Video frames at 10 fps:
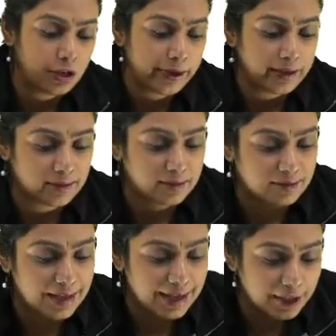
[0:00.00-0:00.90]
look at
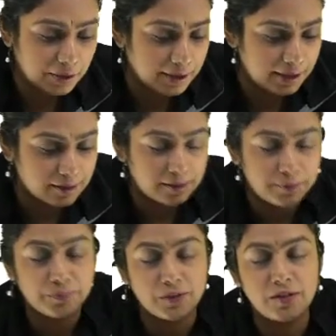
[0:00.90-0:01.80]
this accurate
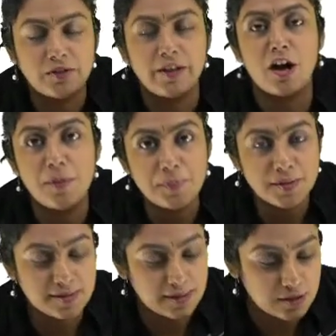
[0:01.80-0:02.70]
is the
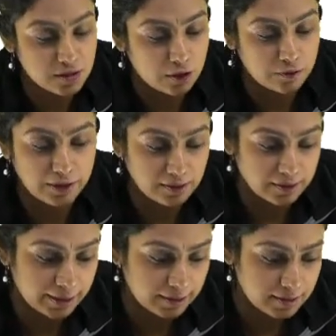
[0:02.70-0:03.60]
opposite of
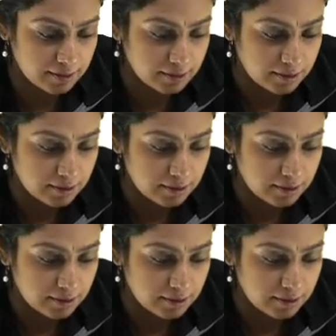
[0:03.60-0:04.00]
incorrect